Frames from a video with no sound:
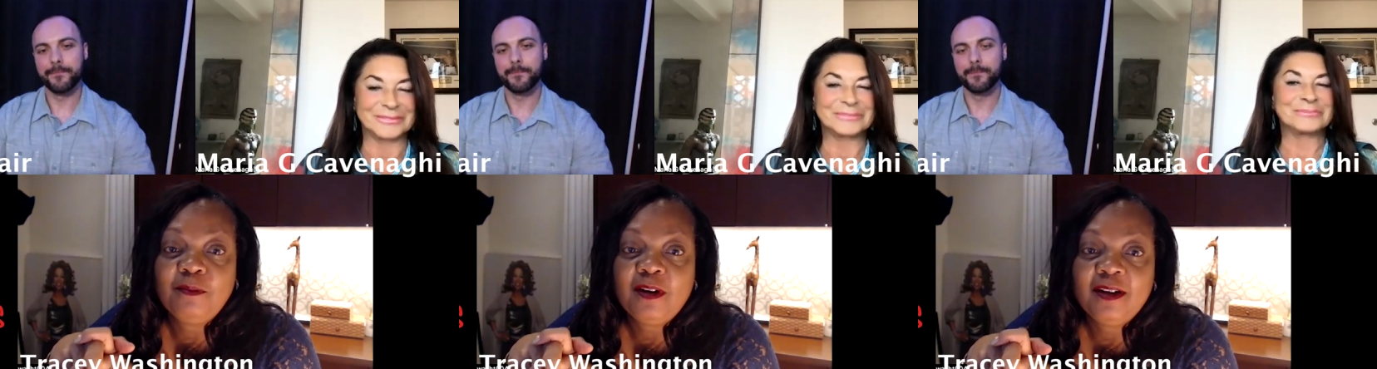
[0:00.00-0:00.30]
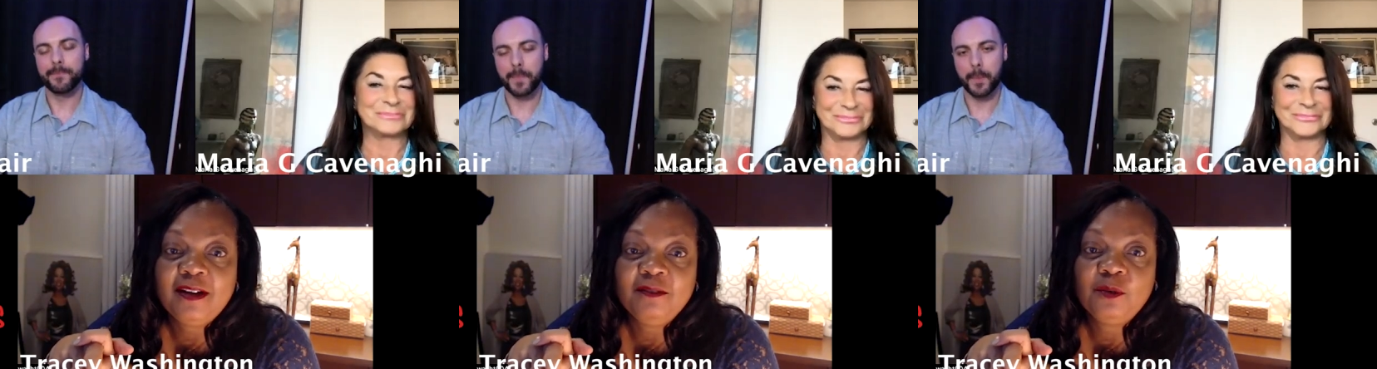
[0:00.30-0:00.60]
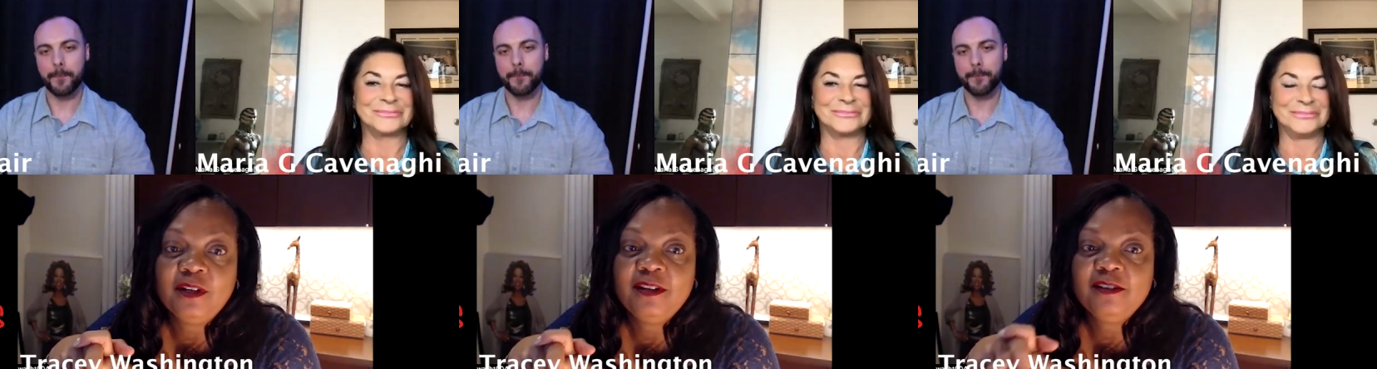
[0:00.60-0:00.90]
Speaker 1: by
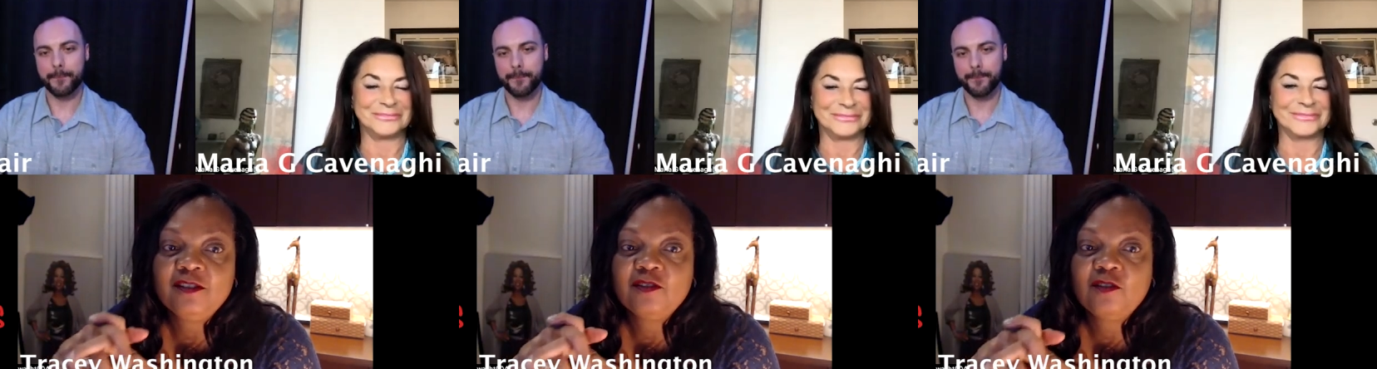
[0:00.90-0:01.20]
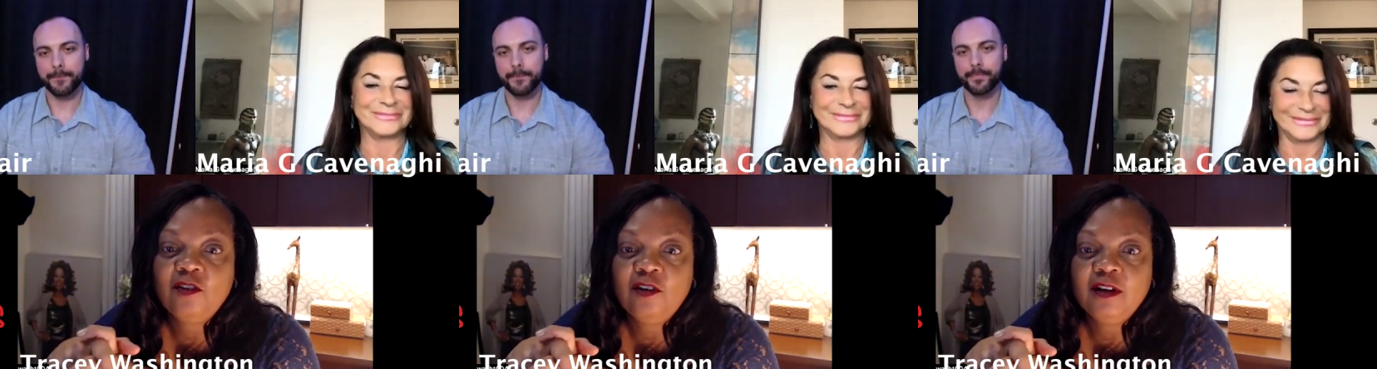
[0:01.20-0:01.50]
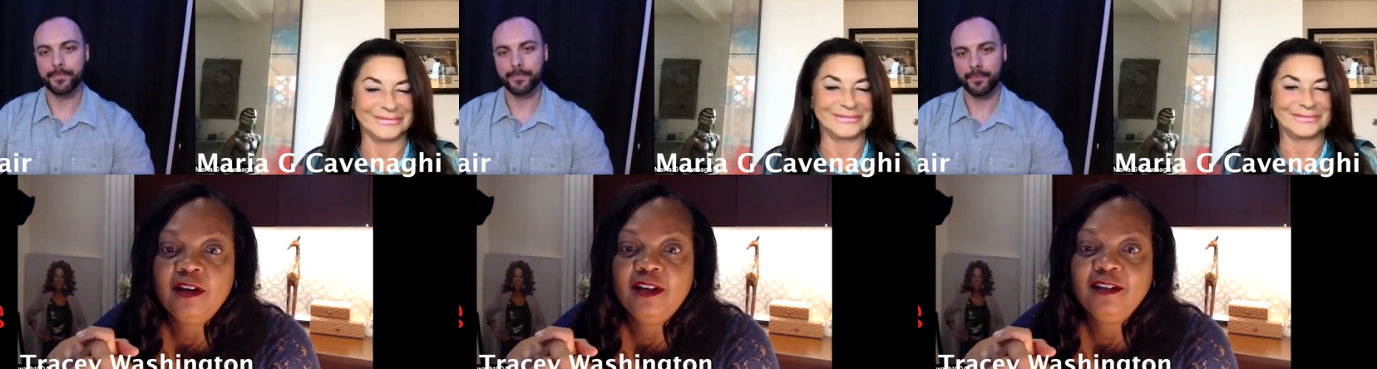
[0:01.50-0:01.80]
what he saw
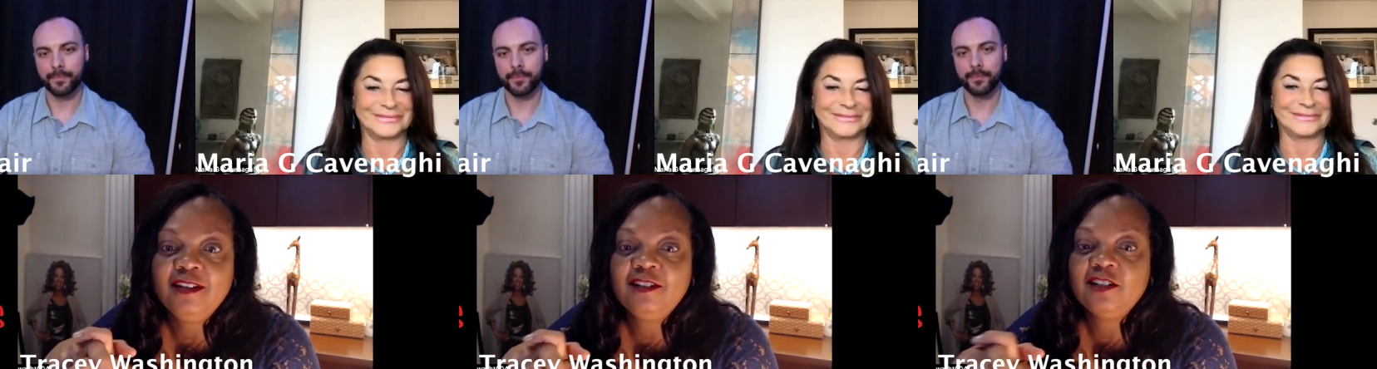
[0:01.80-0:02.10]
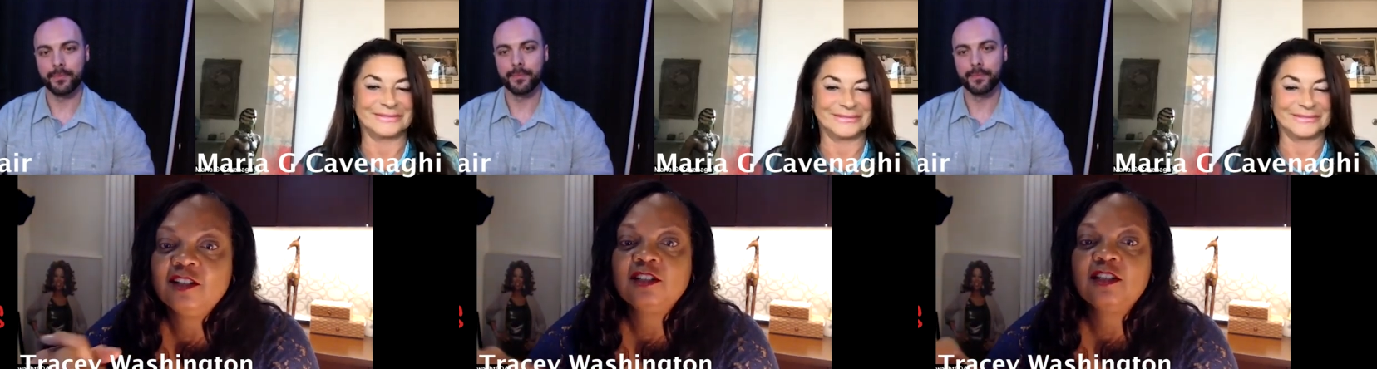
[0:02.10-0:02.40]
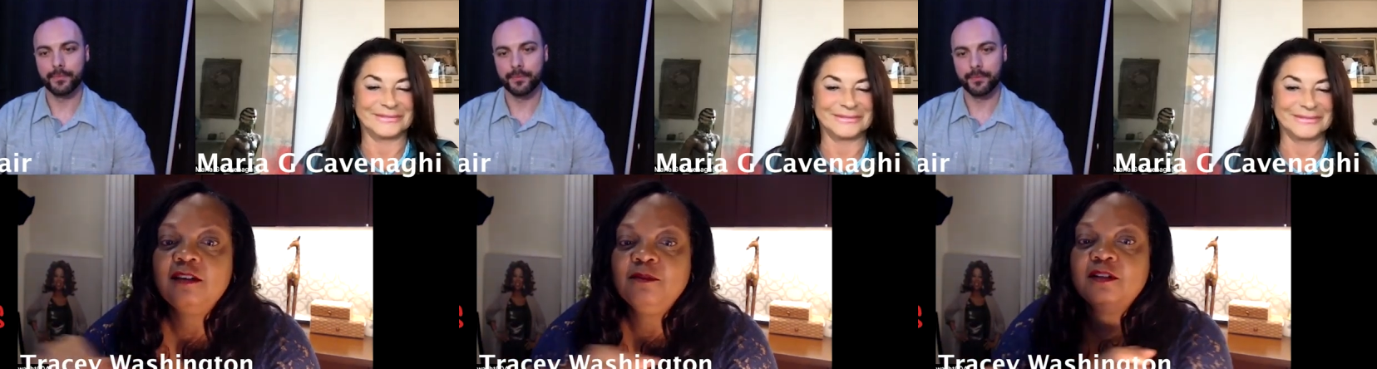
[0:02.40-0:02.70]
and he just
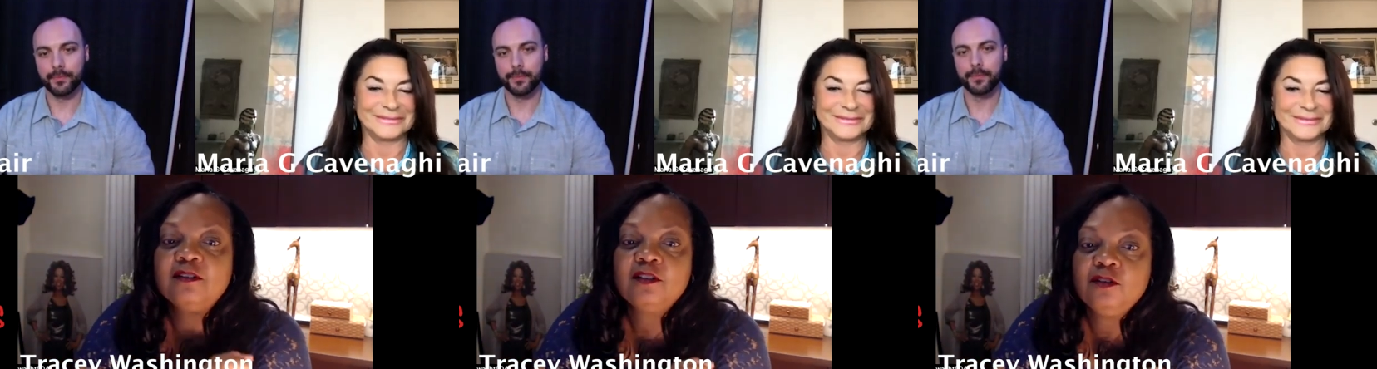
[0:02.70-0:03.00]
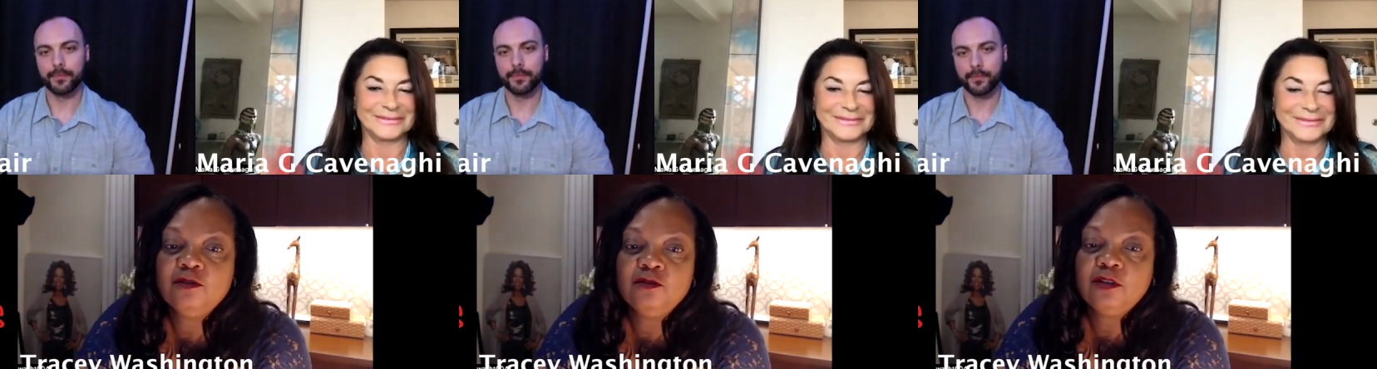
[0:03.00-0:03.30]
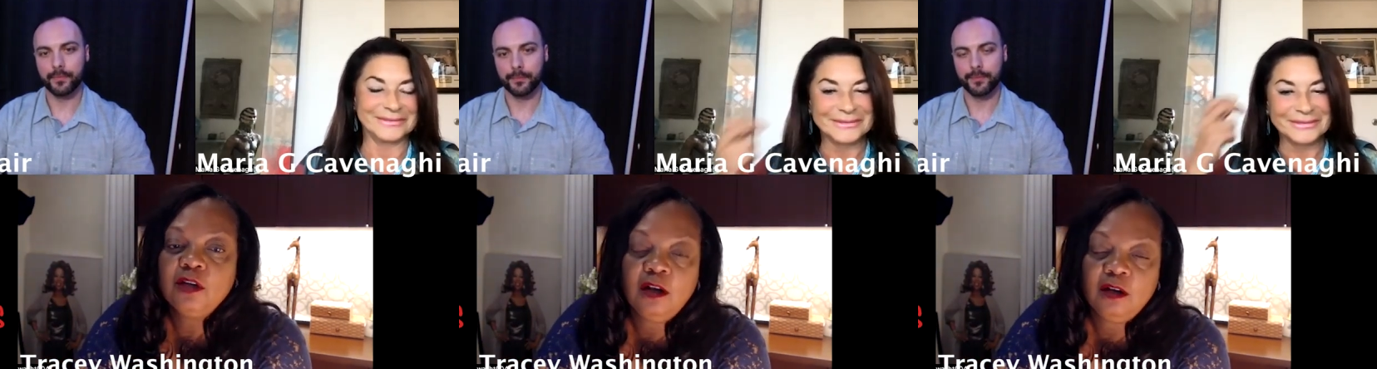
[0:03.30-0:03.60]
gave me this
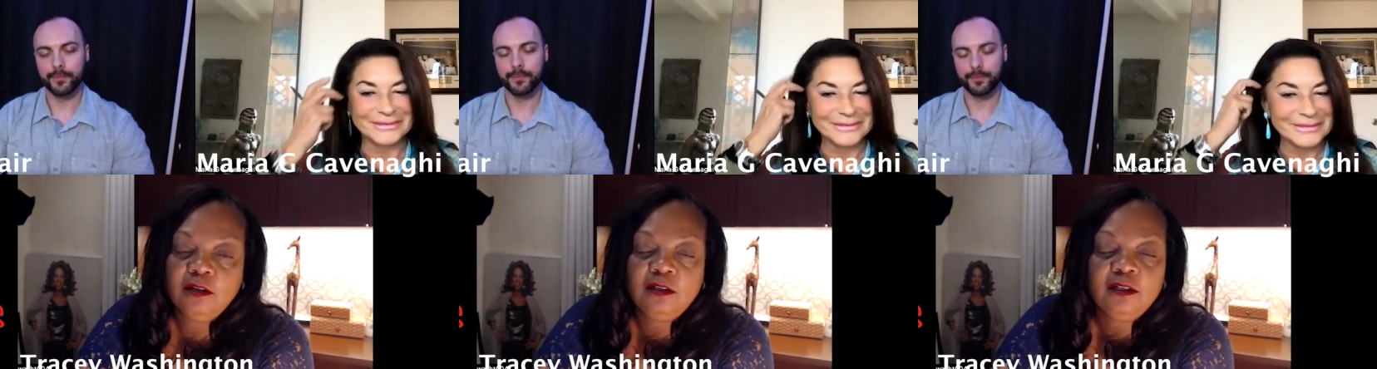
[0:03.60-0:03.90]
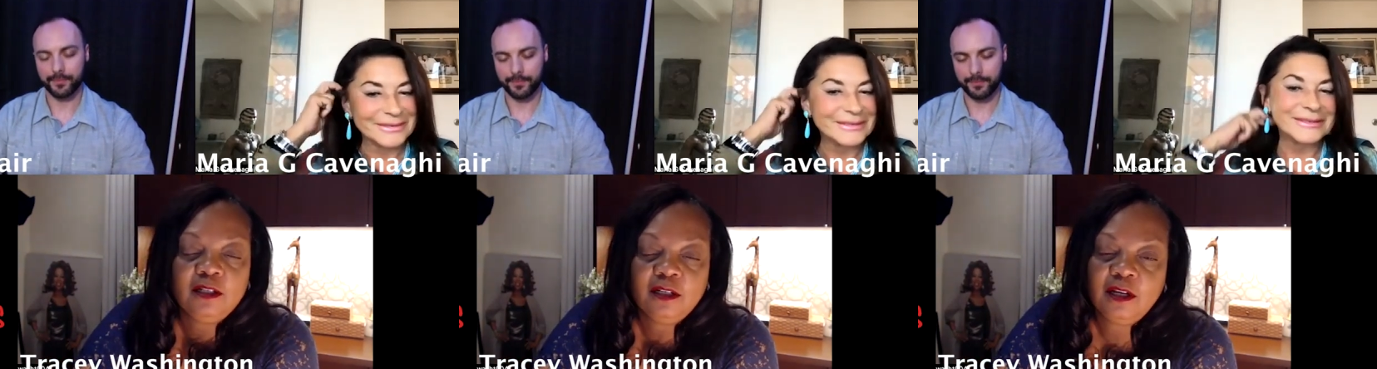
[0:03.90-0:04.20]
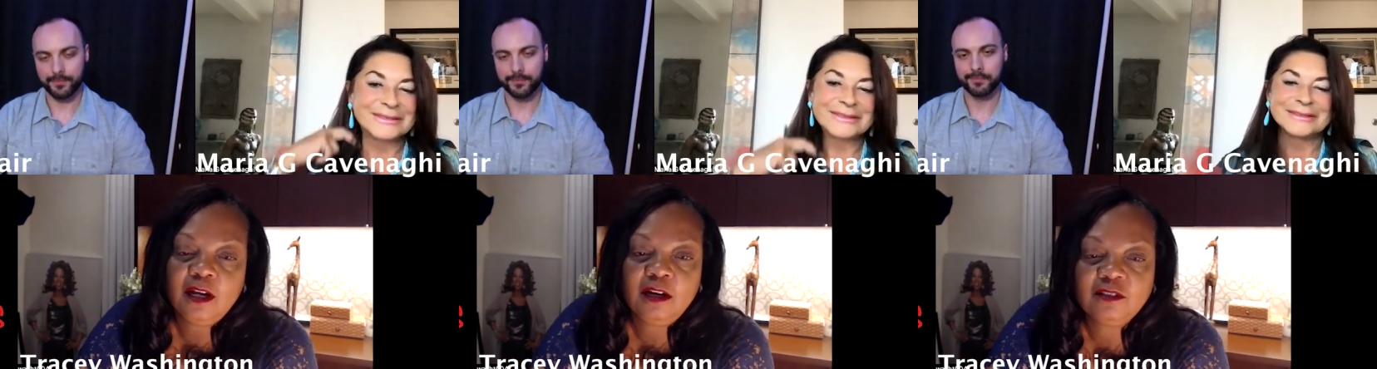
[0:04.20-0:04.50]
huge hug and I,